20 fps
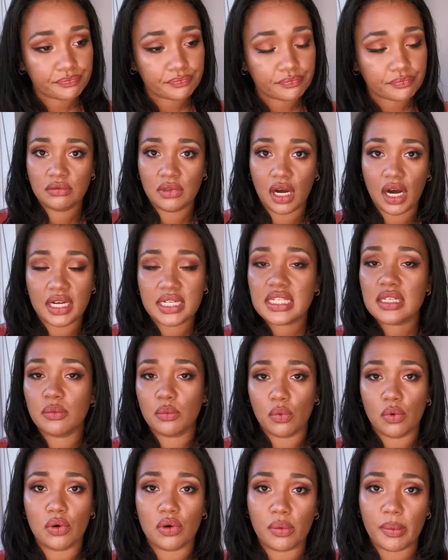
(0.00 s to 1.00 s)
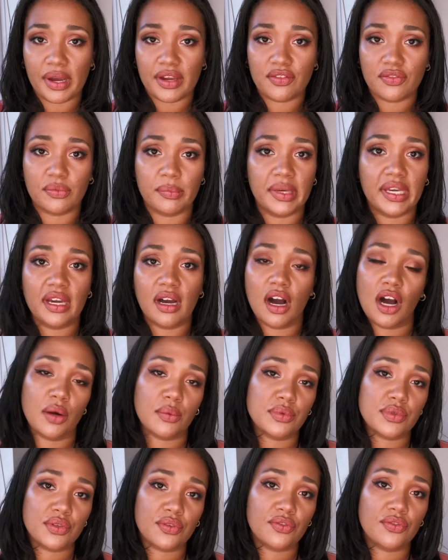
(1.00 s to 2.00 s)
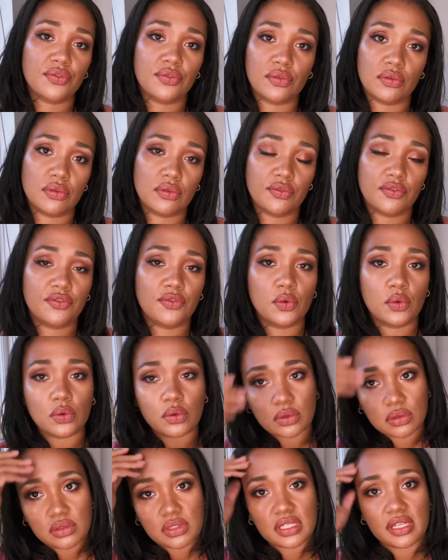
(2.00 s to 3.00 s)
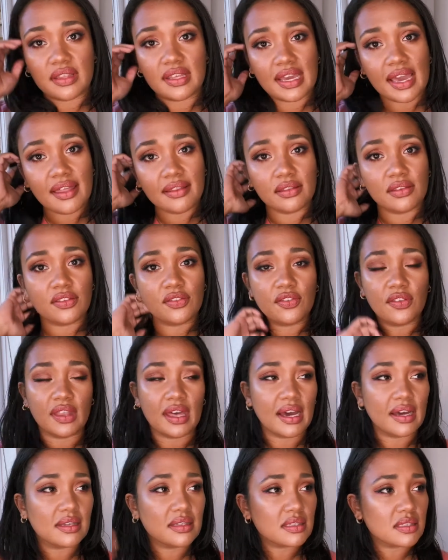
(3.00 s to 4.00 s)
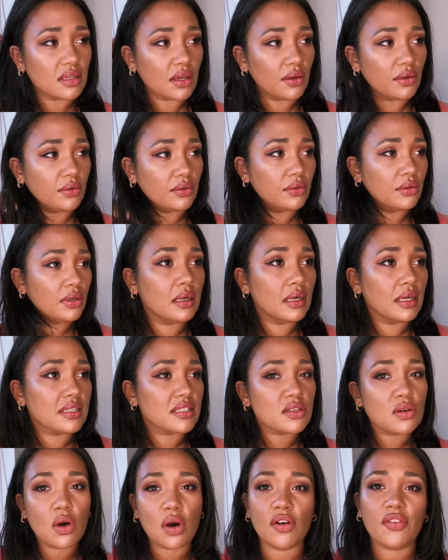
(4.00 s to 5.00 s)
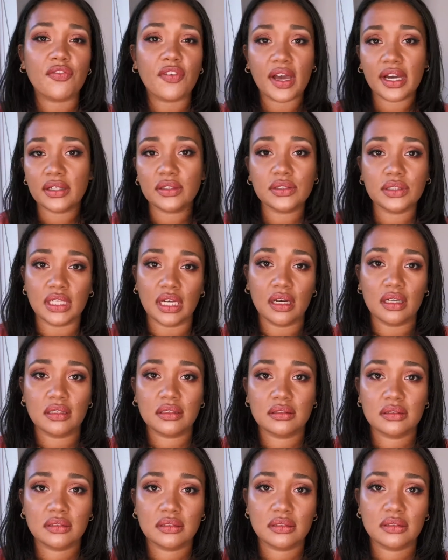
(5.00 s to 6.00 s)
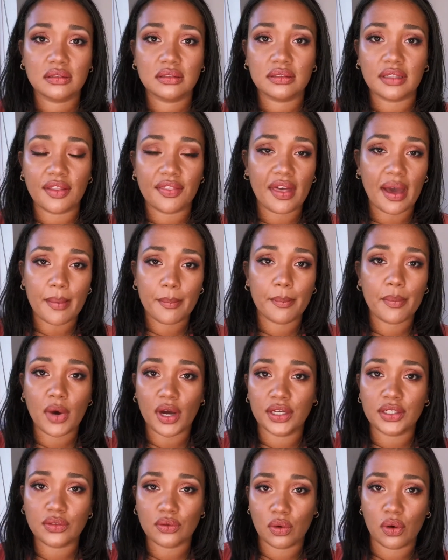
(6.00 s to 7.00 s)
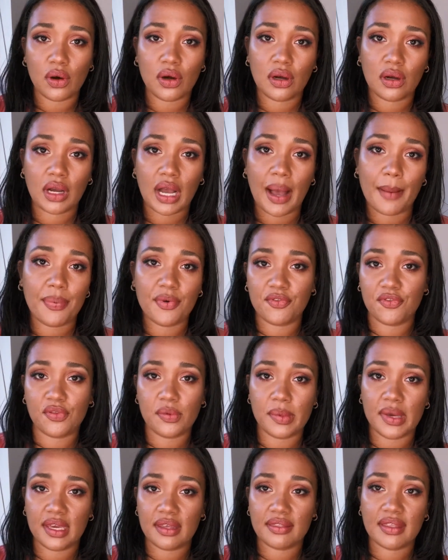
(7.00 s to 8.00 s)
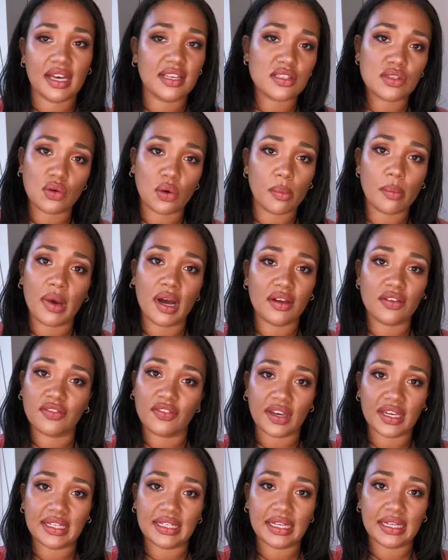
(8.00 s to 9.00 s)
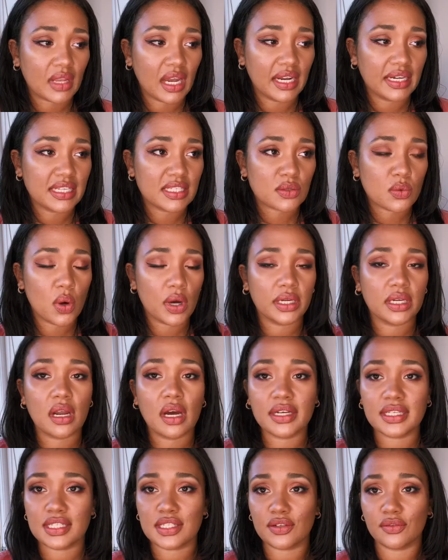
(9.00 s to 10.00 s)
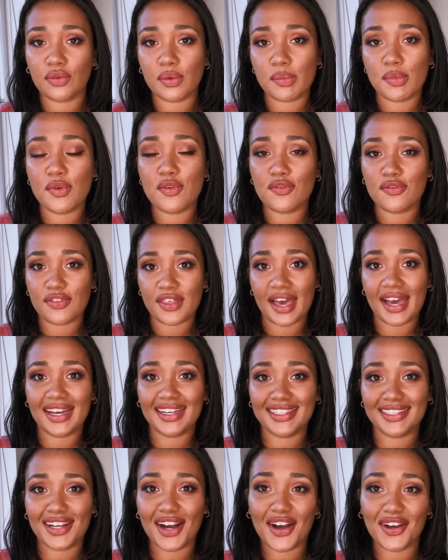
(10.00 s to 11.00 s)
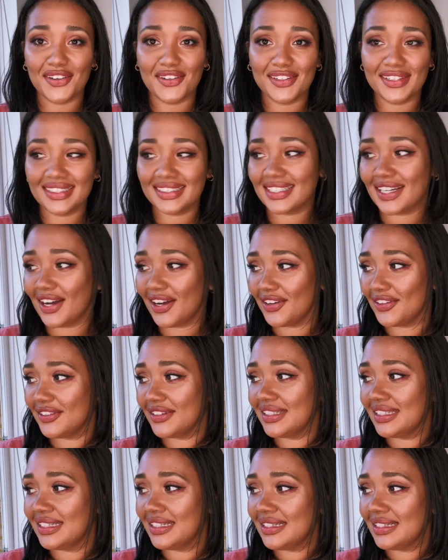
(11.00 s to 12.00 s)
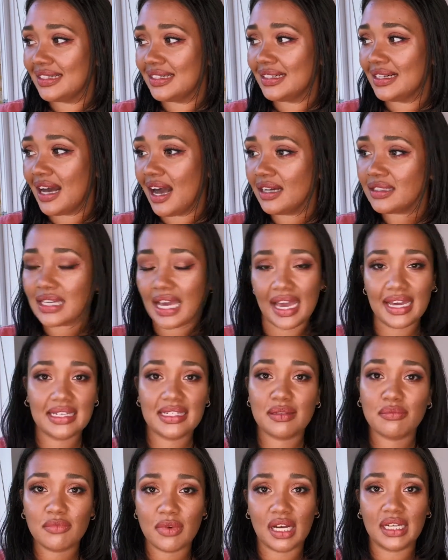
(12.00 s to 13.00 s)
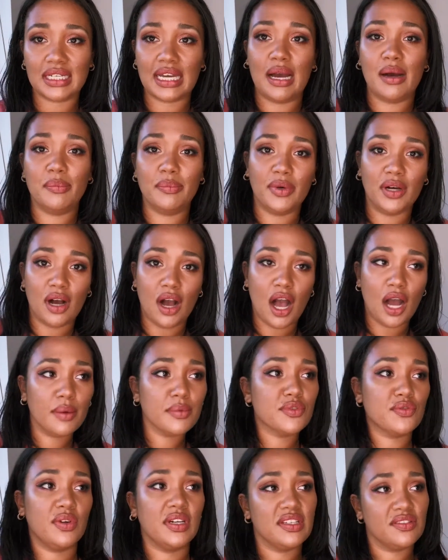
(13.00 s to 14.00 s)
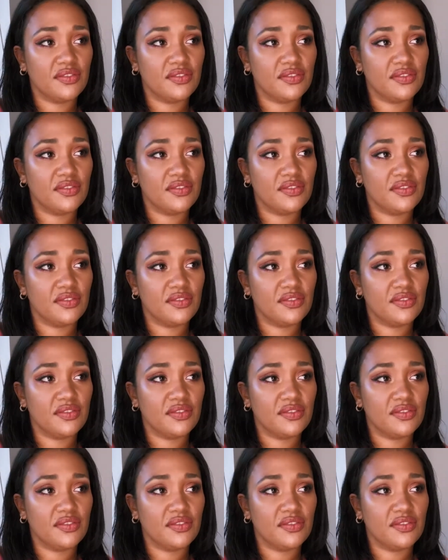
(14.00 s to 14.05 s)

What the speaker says: I didn't walk away from it. I would have fought to the end for that. So it's not a failure that might not happen for me. That's not my failing. And it's quite nice to remove that coat and go, okay, it didn't work out, but I was ready for